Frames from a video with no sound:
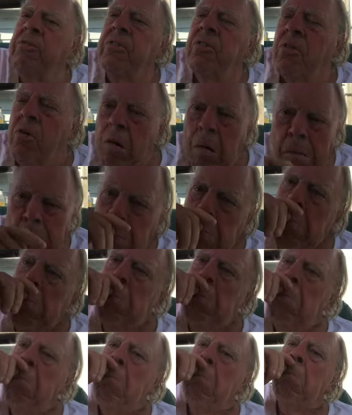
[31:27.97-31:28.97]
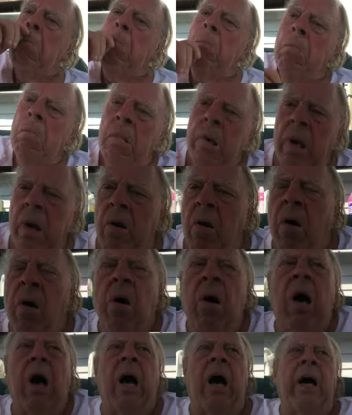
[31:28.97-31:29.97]
you know, and you get
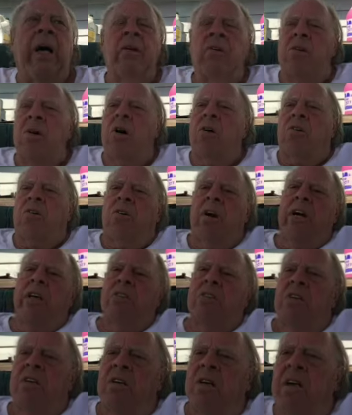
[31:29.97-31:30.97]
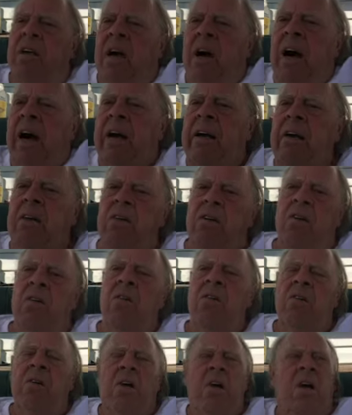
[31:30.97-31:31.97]
all high. Look how crazy he got, you
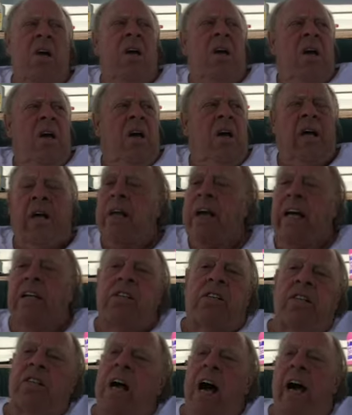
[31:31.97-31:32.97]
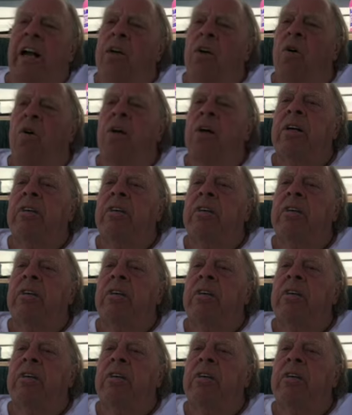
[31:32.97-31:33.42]
know, and not knowing